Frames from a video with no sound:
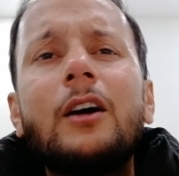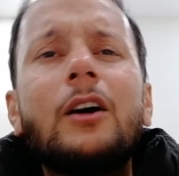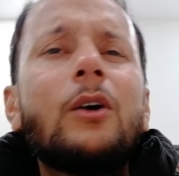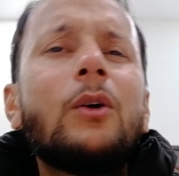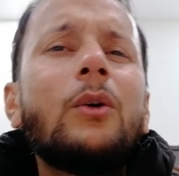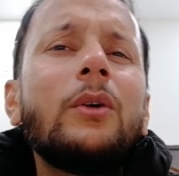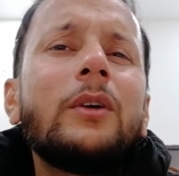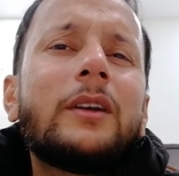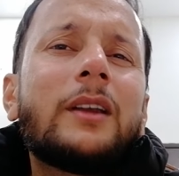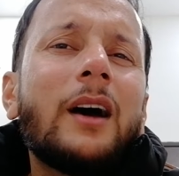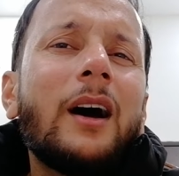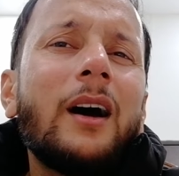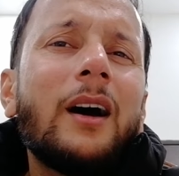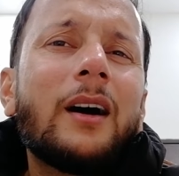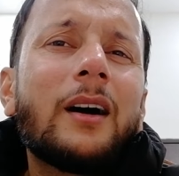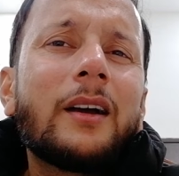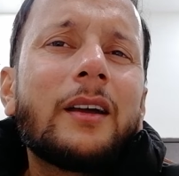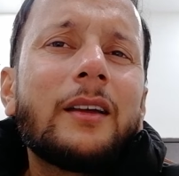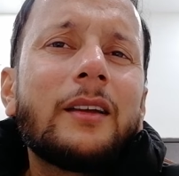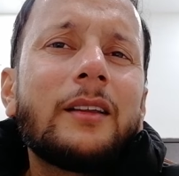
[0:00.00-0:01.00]
who
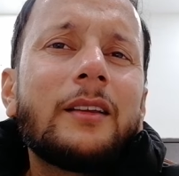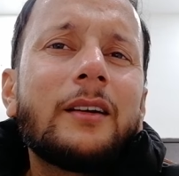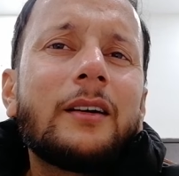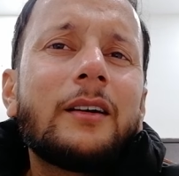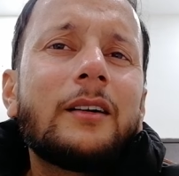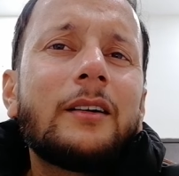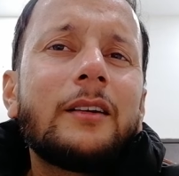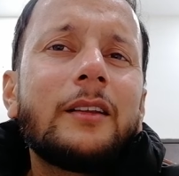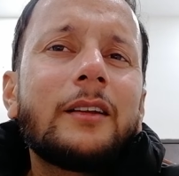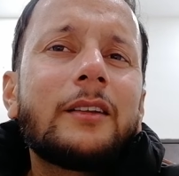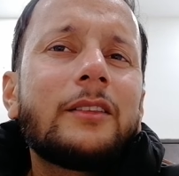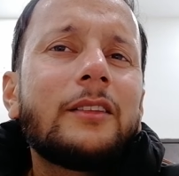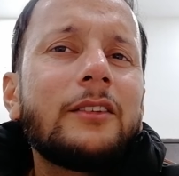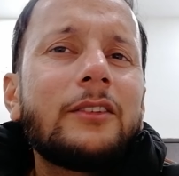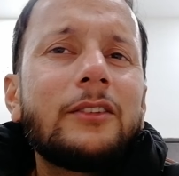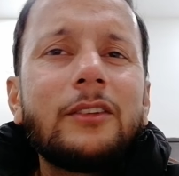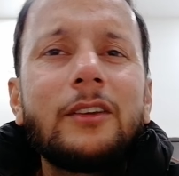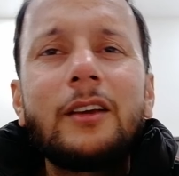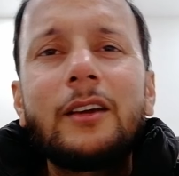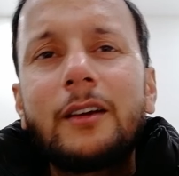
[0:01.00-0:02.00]
died earlier
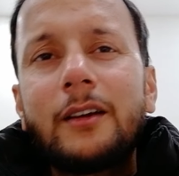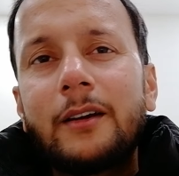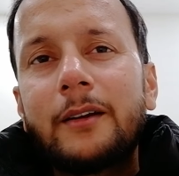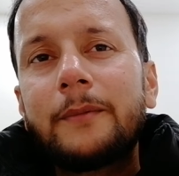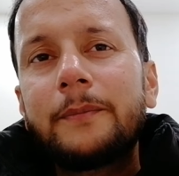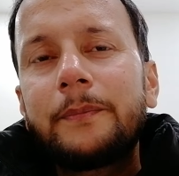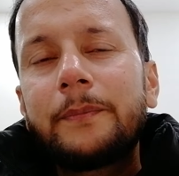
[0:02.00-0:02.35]
this year.